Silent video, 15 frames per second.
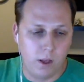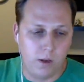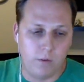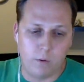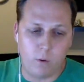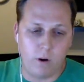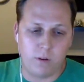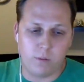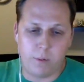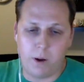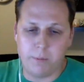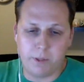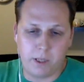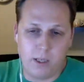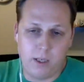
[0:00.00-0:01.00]
It requires a
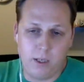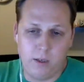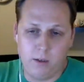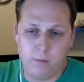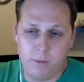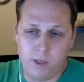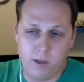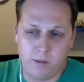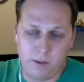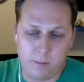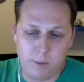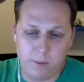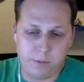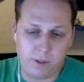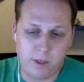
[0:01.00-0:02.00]
public key because that
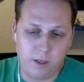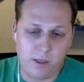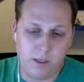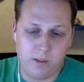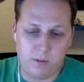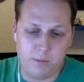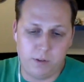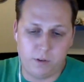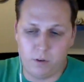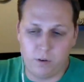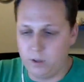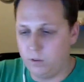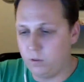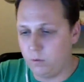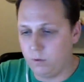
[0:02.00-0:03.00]
public key needs to be turned
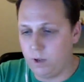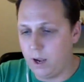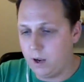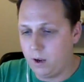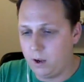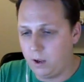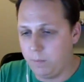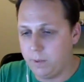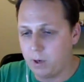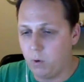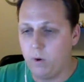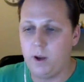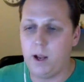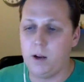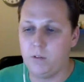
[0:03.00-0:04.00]
into a
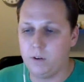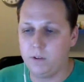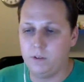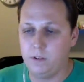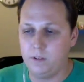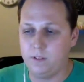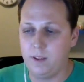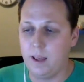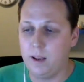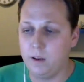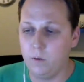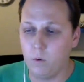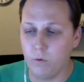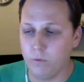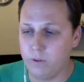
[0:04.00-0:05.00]
Bitcoin address to send
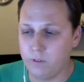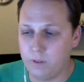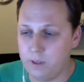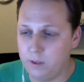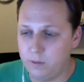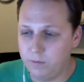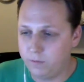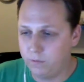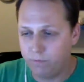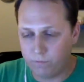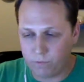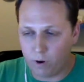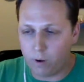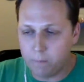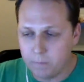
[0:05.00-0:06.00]
or receive
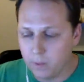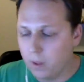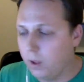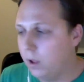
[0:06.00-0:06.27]
to.